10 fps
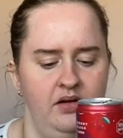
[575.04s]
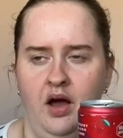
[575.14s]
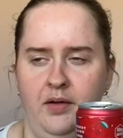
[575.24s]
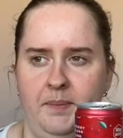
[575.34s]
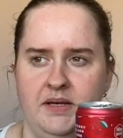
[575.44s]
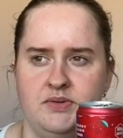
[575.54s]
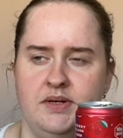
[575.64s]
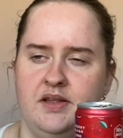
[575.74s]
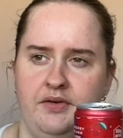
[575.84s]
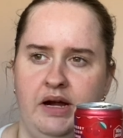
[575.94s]
I've been to
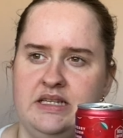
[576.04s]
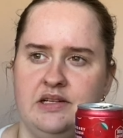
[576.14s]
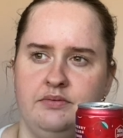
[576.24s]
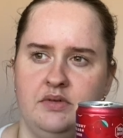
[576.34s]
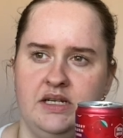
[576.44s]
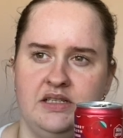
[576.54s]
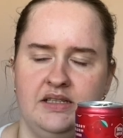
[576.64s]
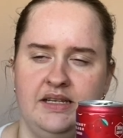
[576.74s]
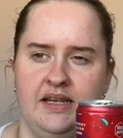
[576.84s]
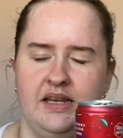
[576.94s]
another Iceland
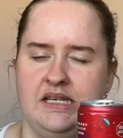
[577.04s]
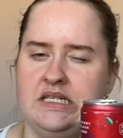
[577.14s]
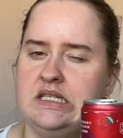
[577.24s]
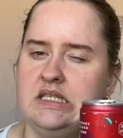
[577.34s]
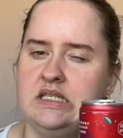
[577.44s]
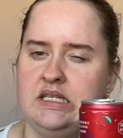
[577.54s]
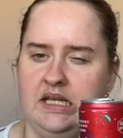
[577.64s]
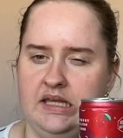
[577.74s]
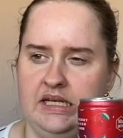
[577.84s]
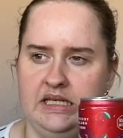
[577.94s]
recently and I didn't
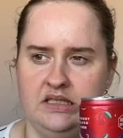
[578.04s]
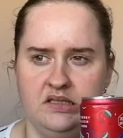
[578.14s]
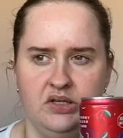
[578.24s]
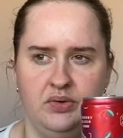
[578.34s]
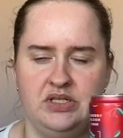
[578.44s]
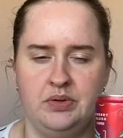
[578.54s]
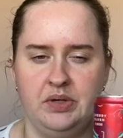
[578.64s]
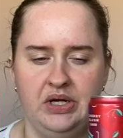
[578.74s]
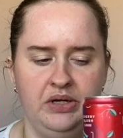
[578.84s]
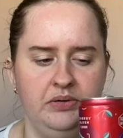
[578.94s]
see these, so I don't
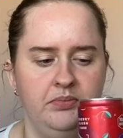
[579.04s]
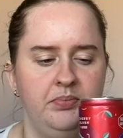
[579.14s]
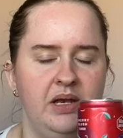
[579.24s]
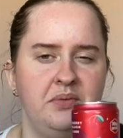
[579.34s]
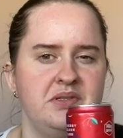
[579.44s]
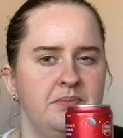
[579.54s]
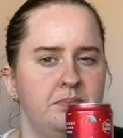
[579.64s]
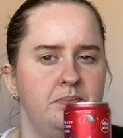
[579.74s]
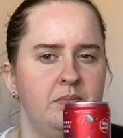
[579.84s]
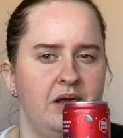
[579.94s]
know. But I wasn't
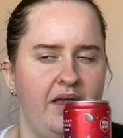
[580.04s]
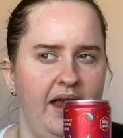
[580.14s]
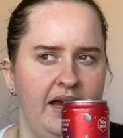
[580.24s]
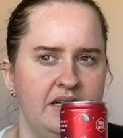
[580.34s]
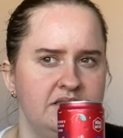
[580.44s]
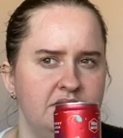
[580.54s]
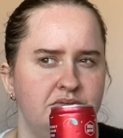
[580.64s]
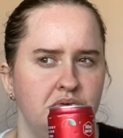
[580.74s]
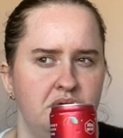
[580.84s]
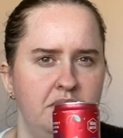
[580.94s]
looking
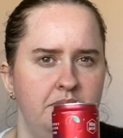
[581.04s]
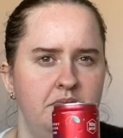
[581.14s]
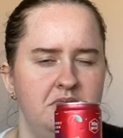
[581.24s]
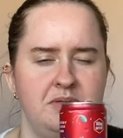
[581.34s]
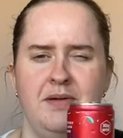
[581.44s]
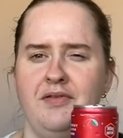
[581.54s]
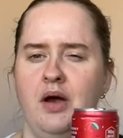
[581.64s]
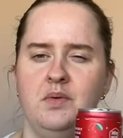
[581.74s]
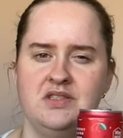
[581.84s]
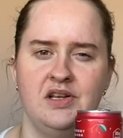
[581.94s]
for them. To be fair,
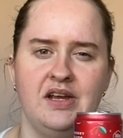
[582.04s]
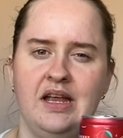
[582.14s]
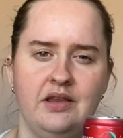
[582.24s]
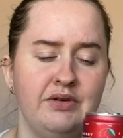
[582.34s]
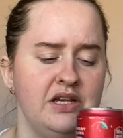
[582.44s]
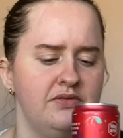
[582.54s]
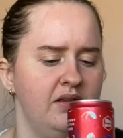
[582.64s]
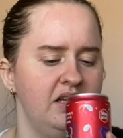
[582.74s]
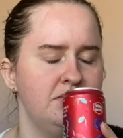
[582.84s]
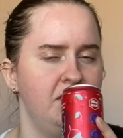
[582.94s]
I wasn't looking in the range for
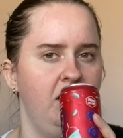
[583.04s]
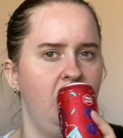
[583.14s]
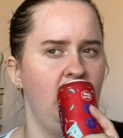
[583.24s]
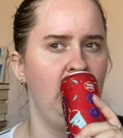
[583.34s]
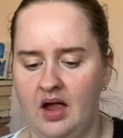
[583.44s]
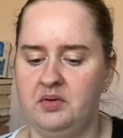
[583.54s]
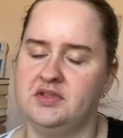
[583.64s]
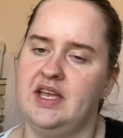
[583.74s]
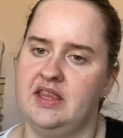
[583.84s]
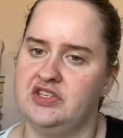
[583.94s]
these, but I would
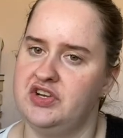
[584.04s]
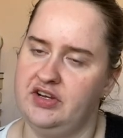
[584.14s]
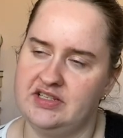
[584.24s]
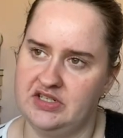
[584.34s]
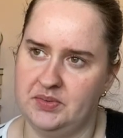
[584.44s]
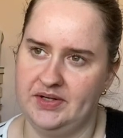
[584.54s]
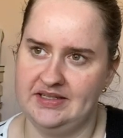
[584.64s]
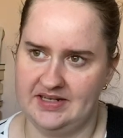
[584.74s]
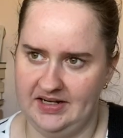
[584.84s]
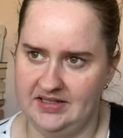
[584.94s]
say this cherry slush one
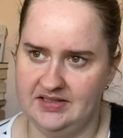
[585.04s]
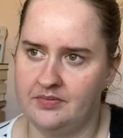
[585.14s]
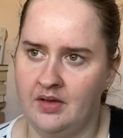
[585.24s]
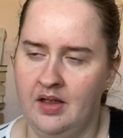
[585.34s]
is nice.